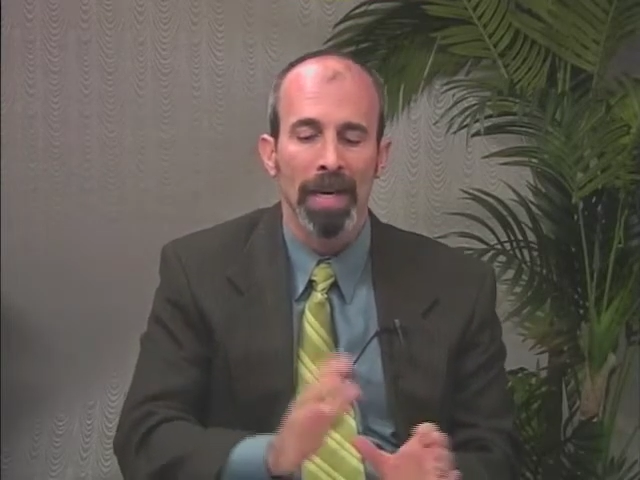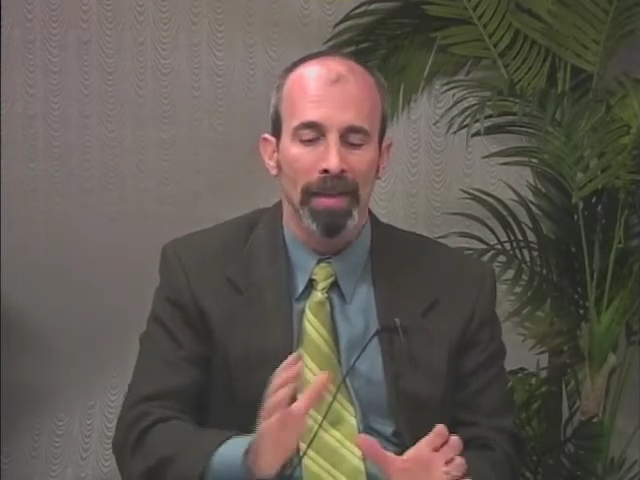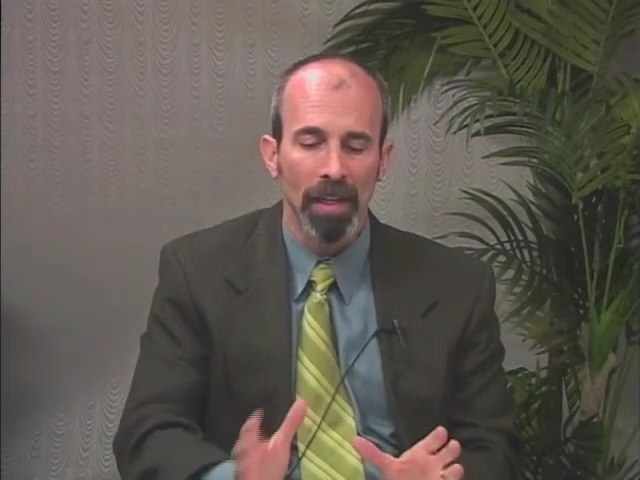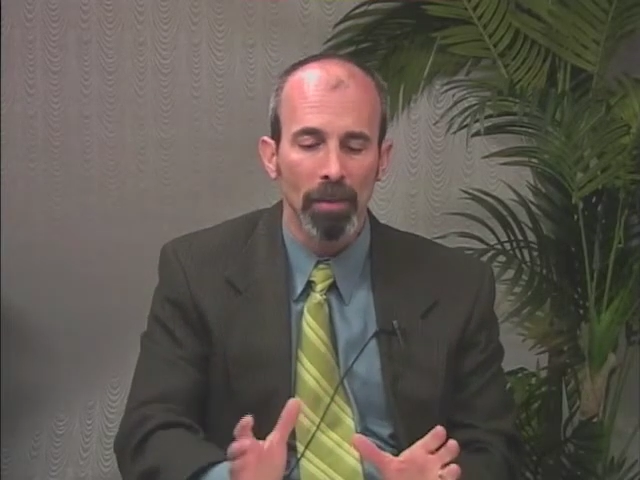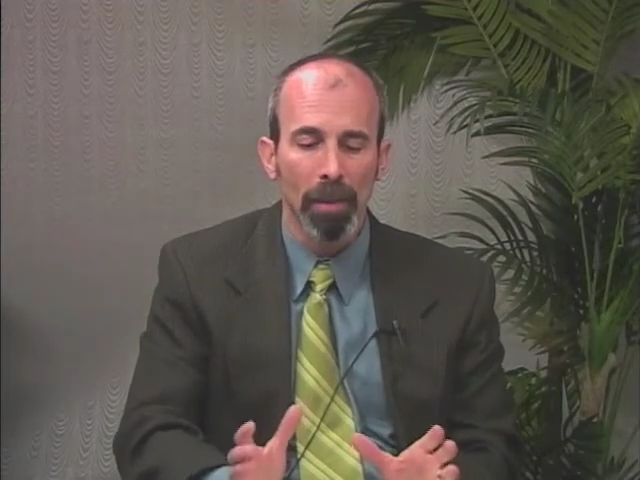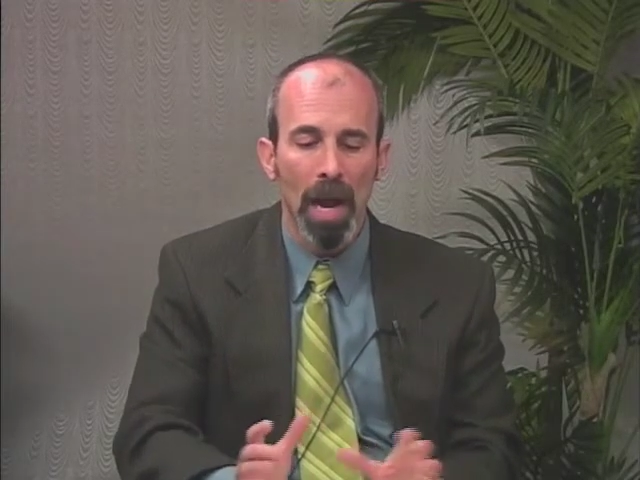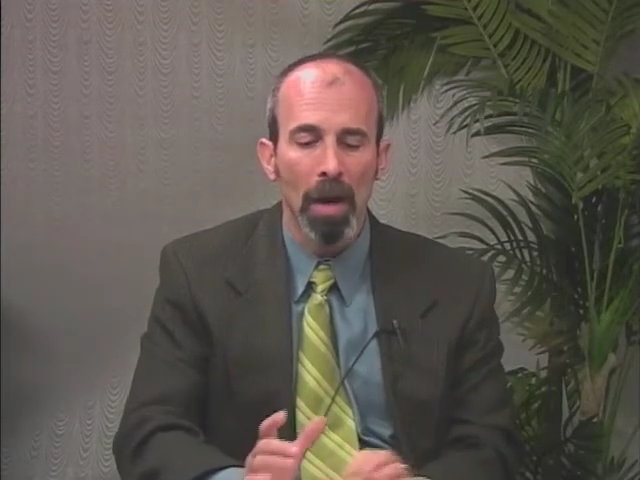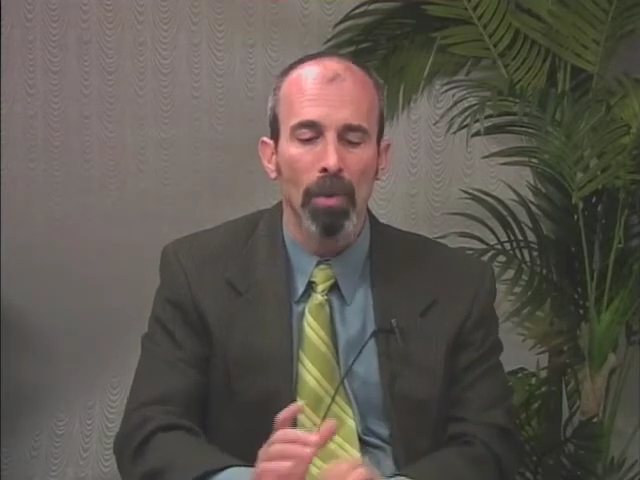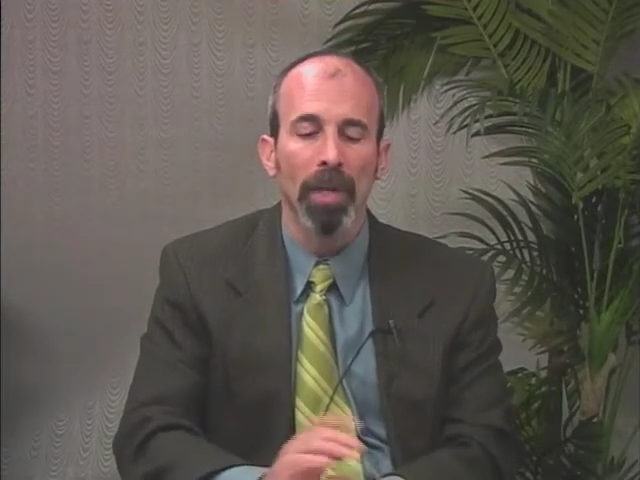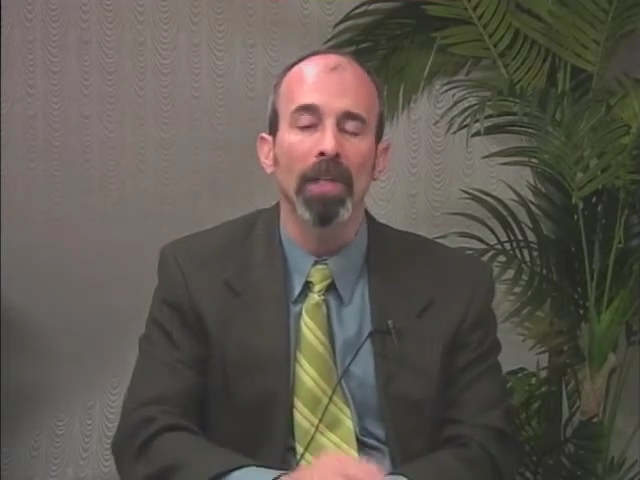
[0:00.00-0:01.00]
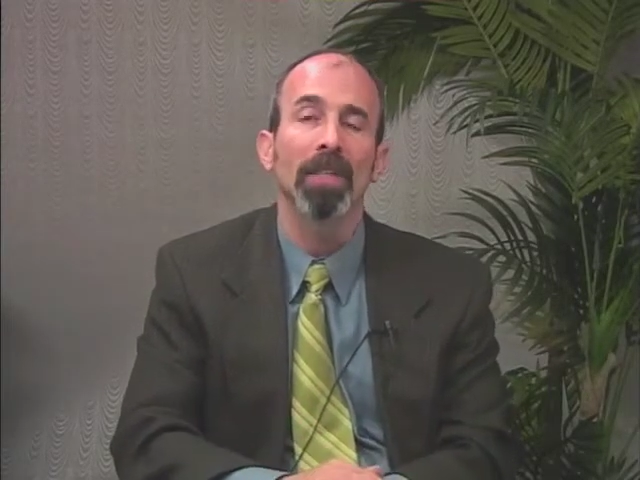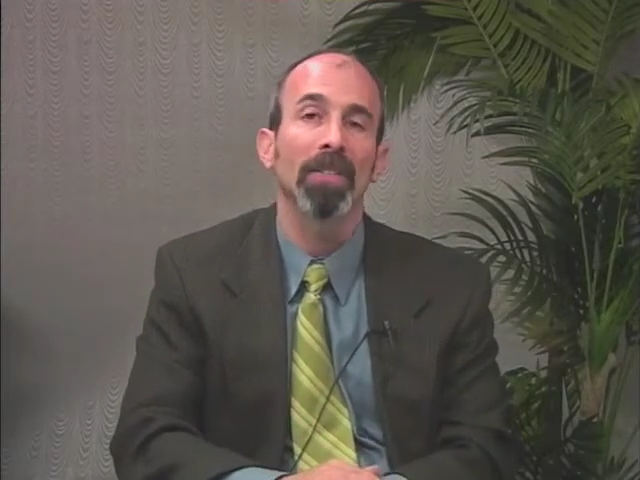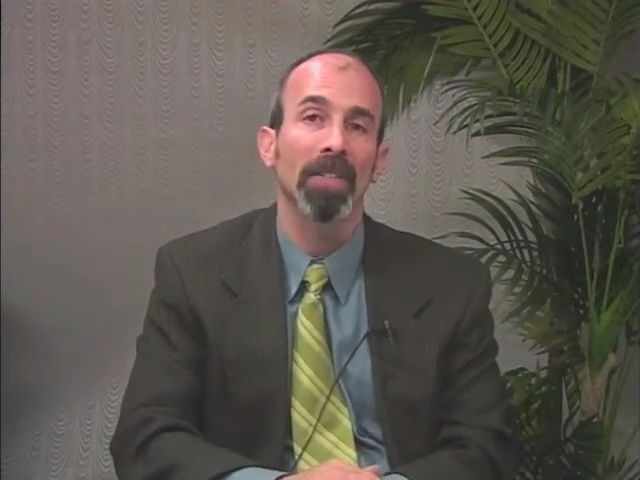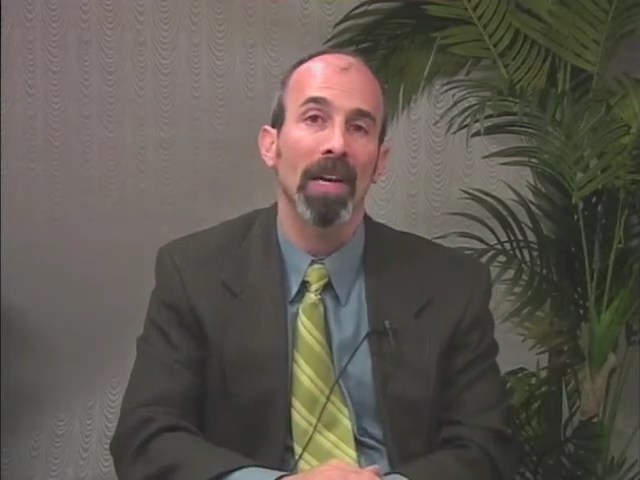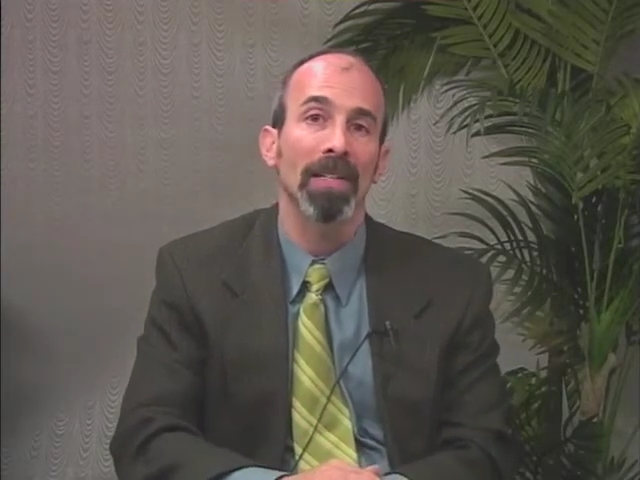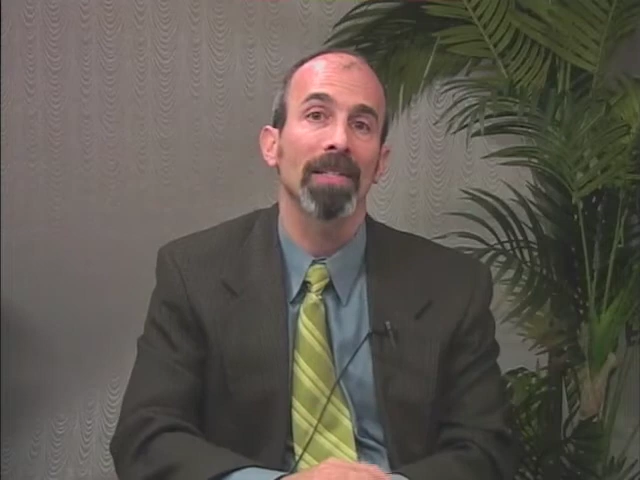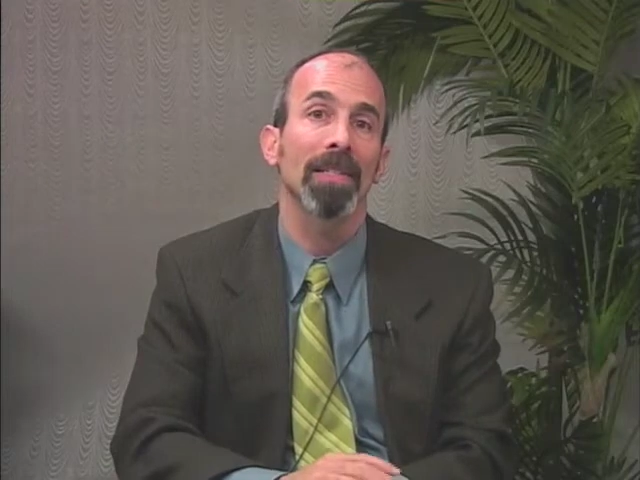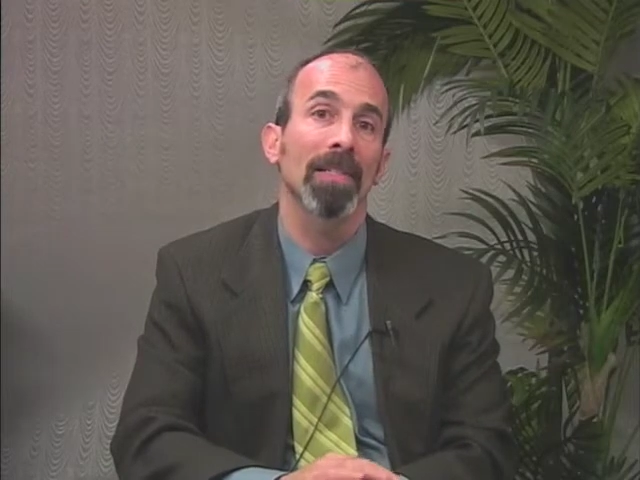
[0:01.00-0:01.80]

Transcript: This blog, we're going to discuss the